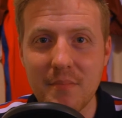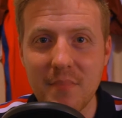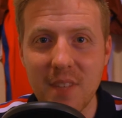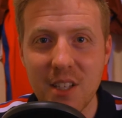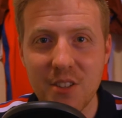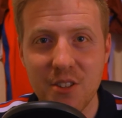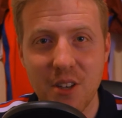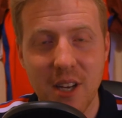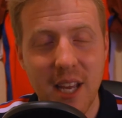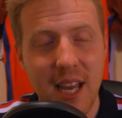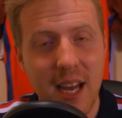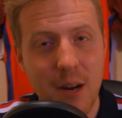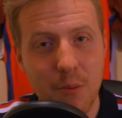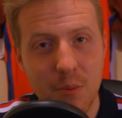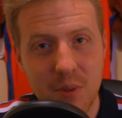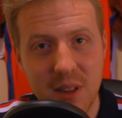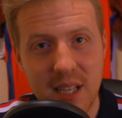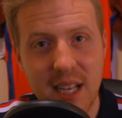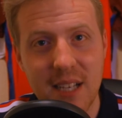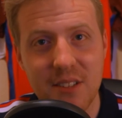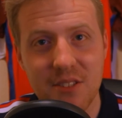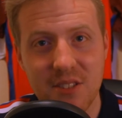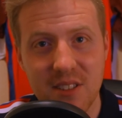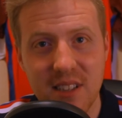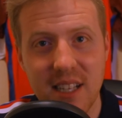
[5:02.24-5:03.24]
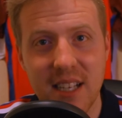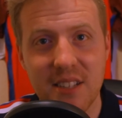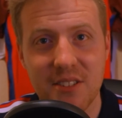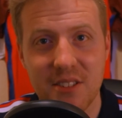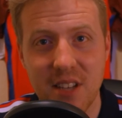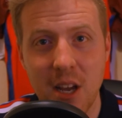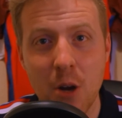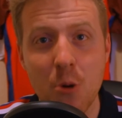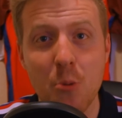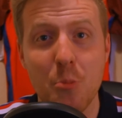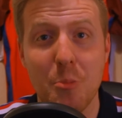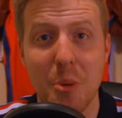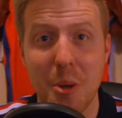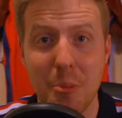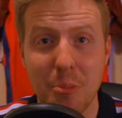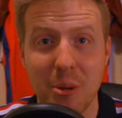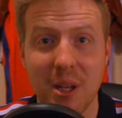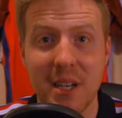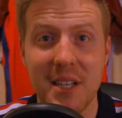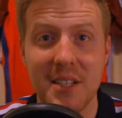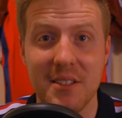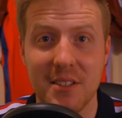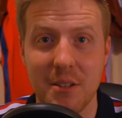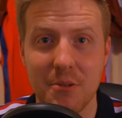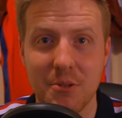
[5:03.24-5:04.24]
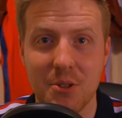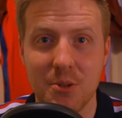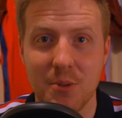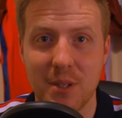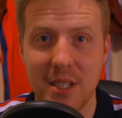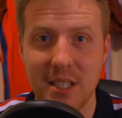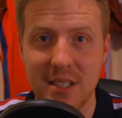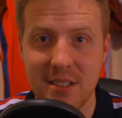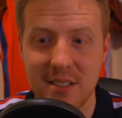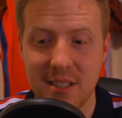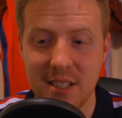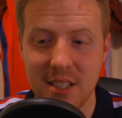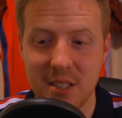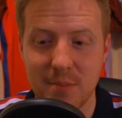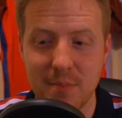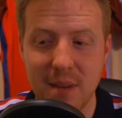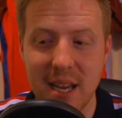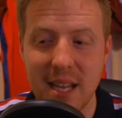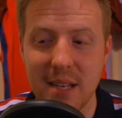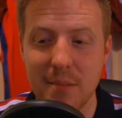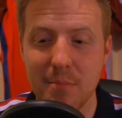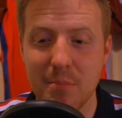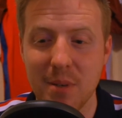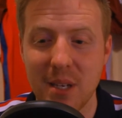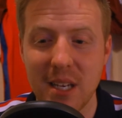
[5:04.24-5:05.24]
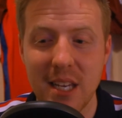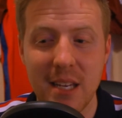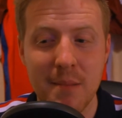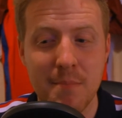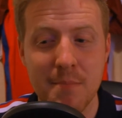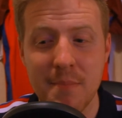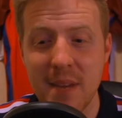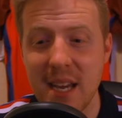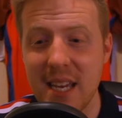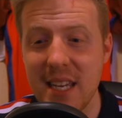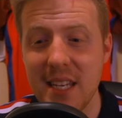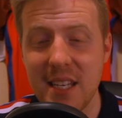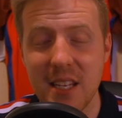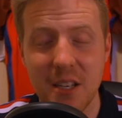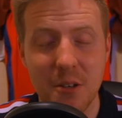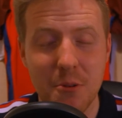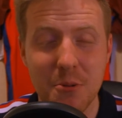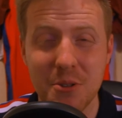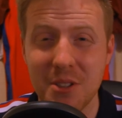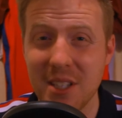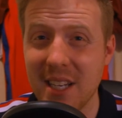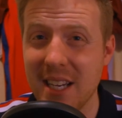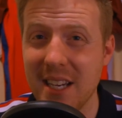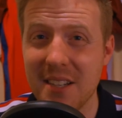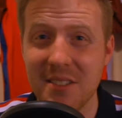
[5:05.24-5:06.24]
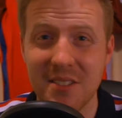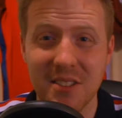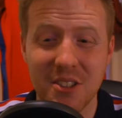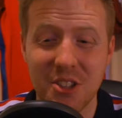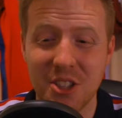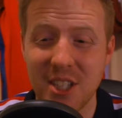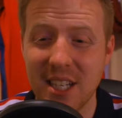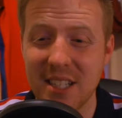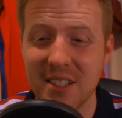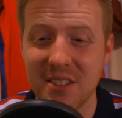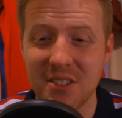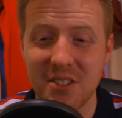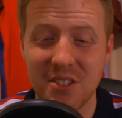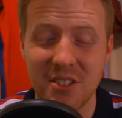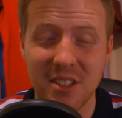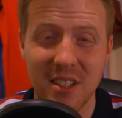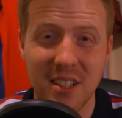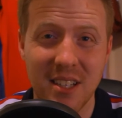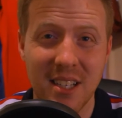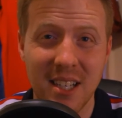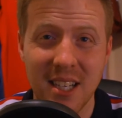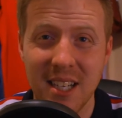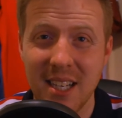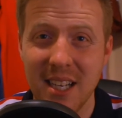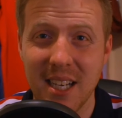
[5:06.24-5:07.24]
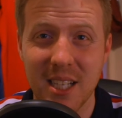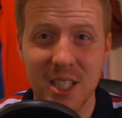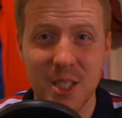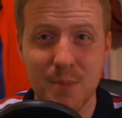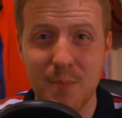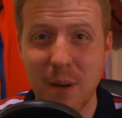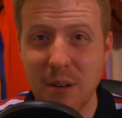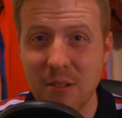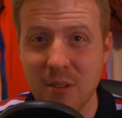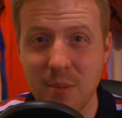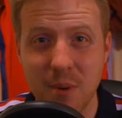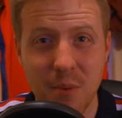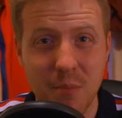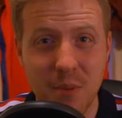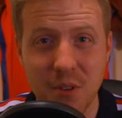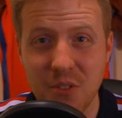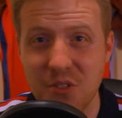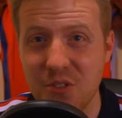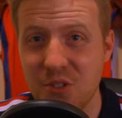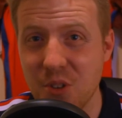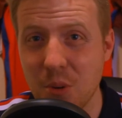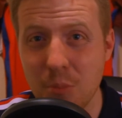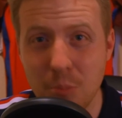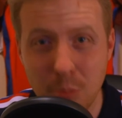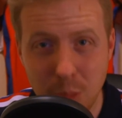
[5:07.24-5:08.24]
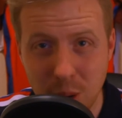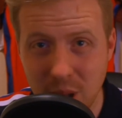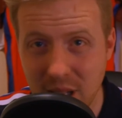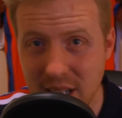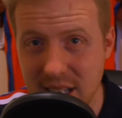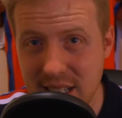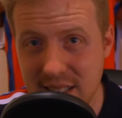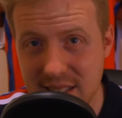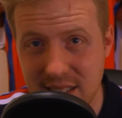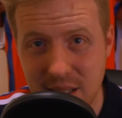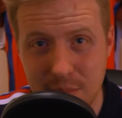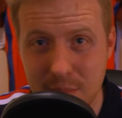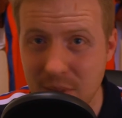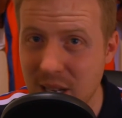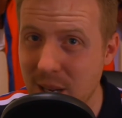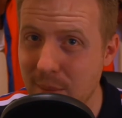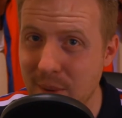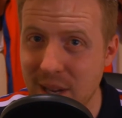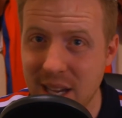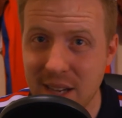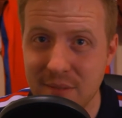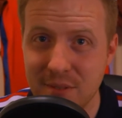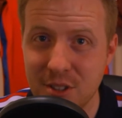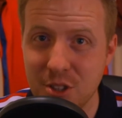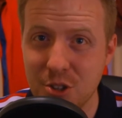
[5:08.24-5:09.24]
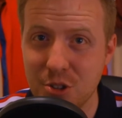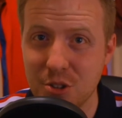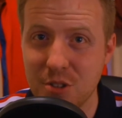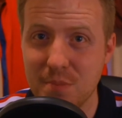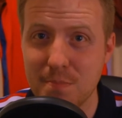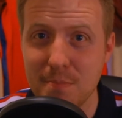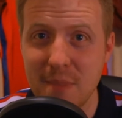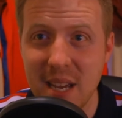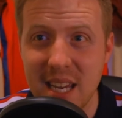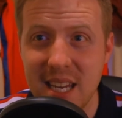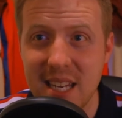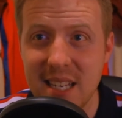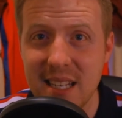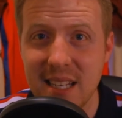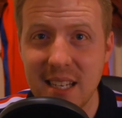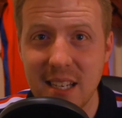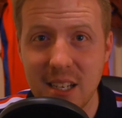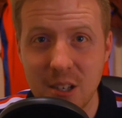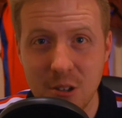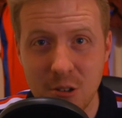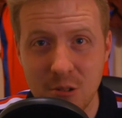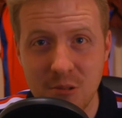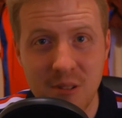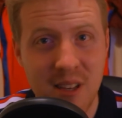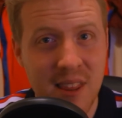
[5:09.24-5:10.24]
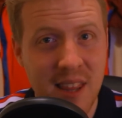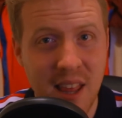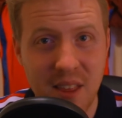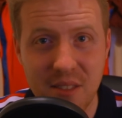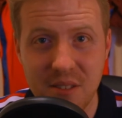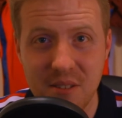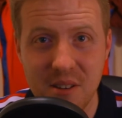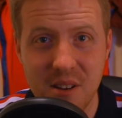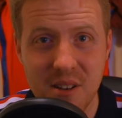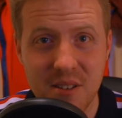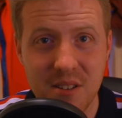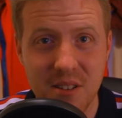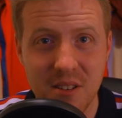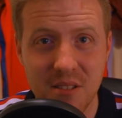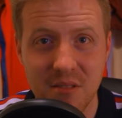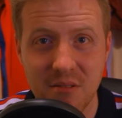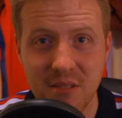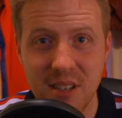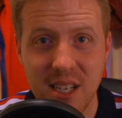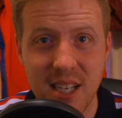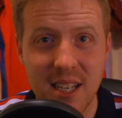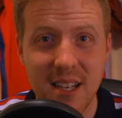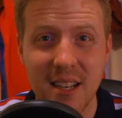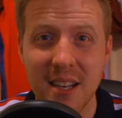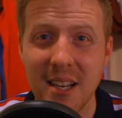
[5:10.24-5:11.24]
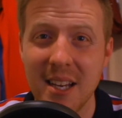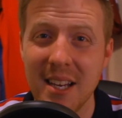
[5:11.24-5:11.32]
yeah, let's hope he plays those 26 men, but he may use it as a chance to experiment with some players that maybe haven't just made it, who are in that 33.